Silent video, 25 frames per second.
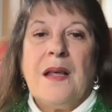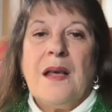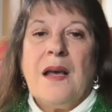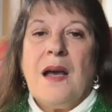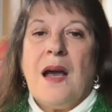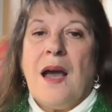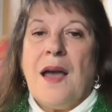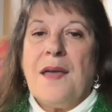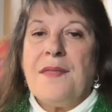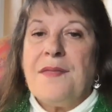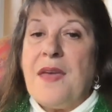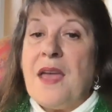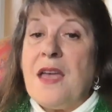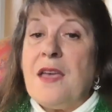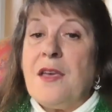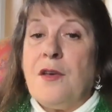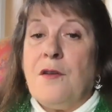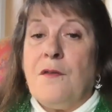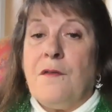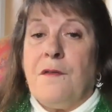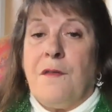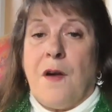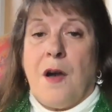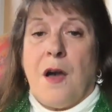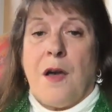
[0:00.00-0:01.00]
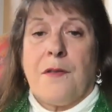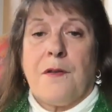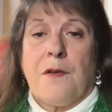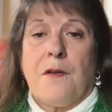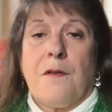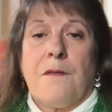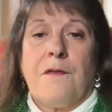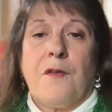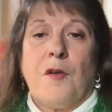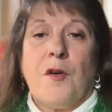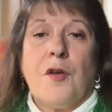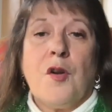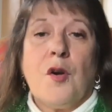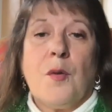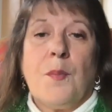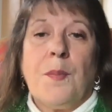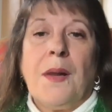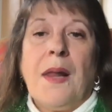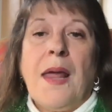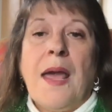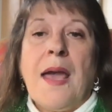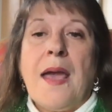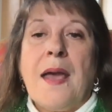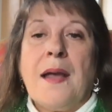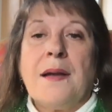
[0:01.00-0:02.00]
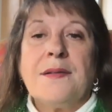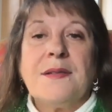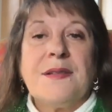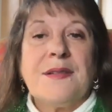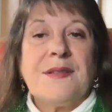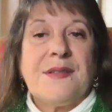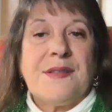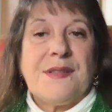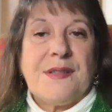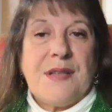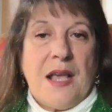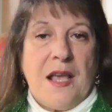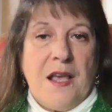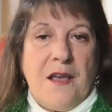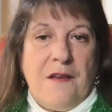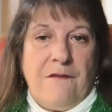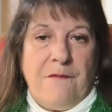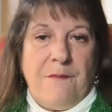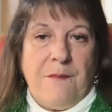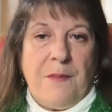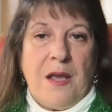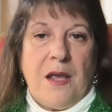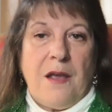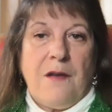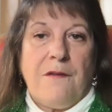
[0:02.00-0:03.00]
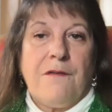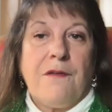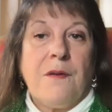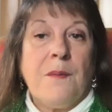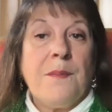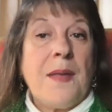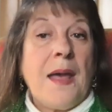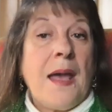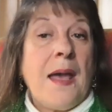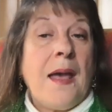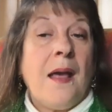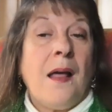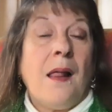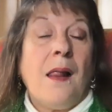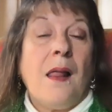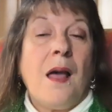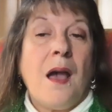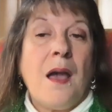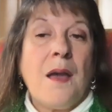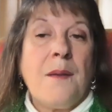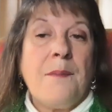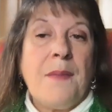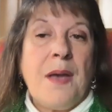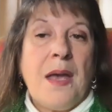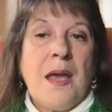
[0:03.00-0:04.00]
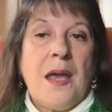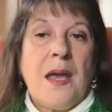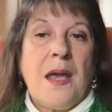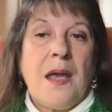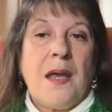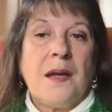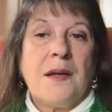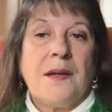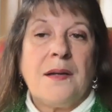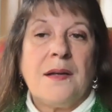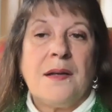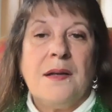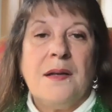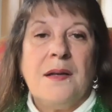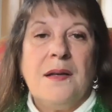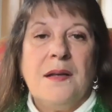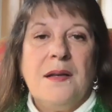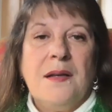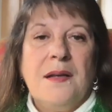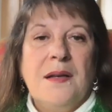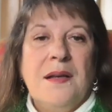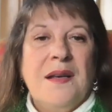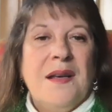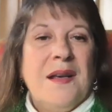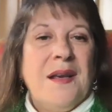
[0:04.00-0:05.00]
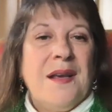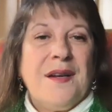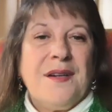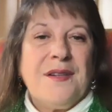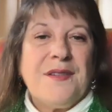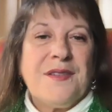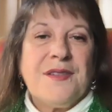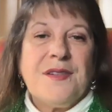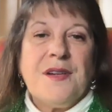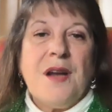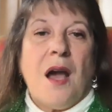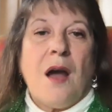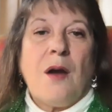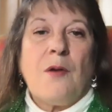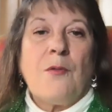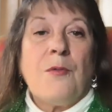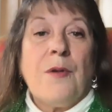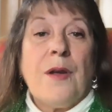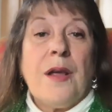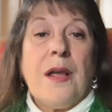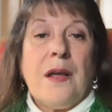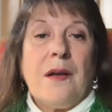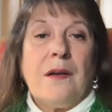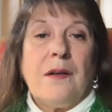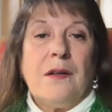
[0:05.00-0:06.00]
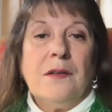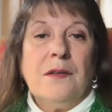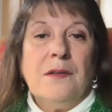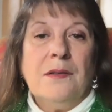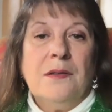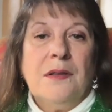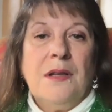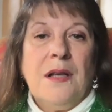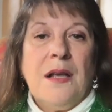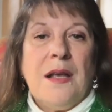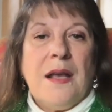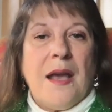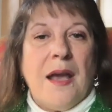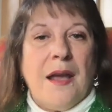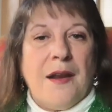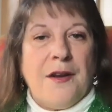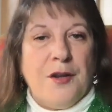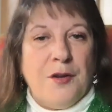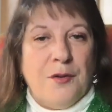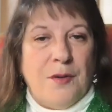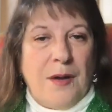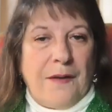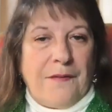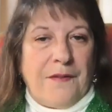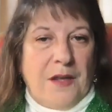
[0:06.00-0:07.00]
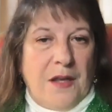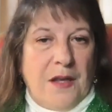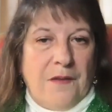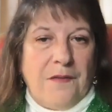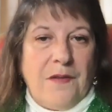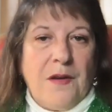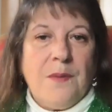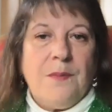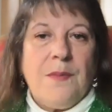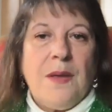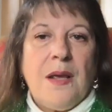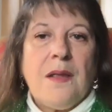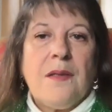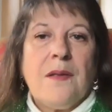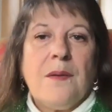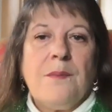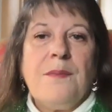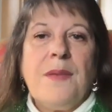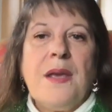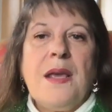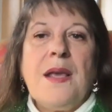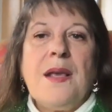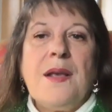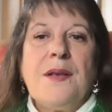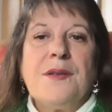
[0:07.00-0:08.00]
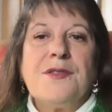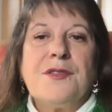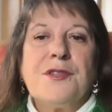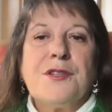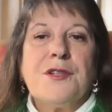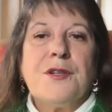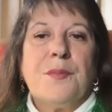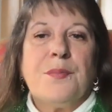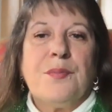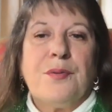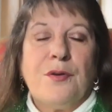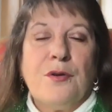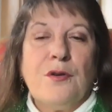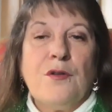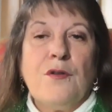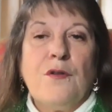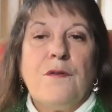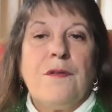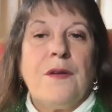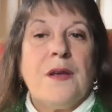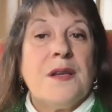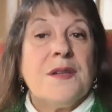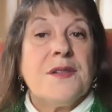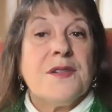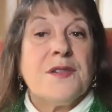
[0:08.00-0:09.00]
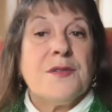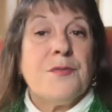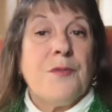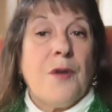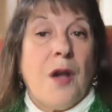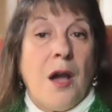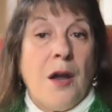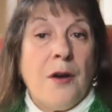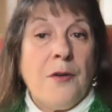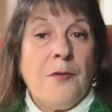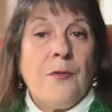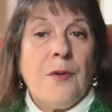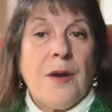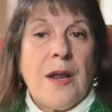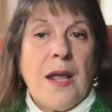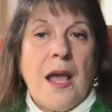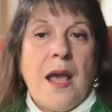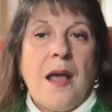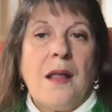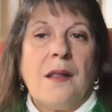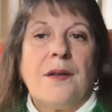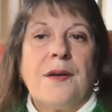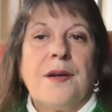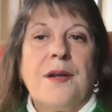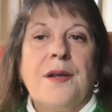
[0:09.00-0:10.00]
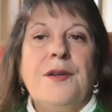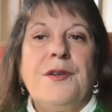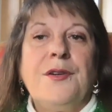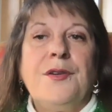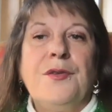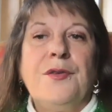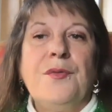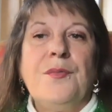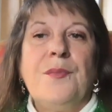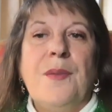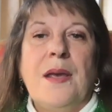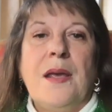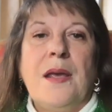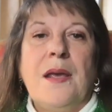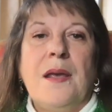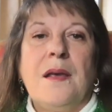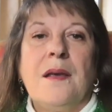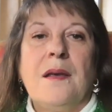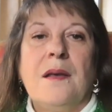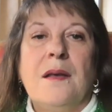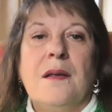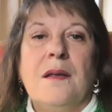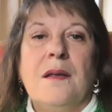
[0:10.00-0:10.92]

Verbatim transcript: I thank you, Father, for your plan to save me from the hell I made. It is not real, and you have given me the means to prove its unreality to me.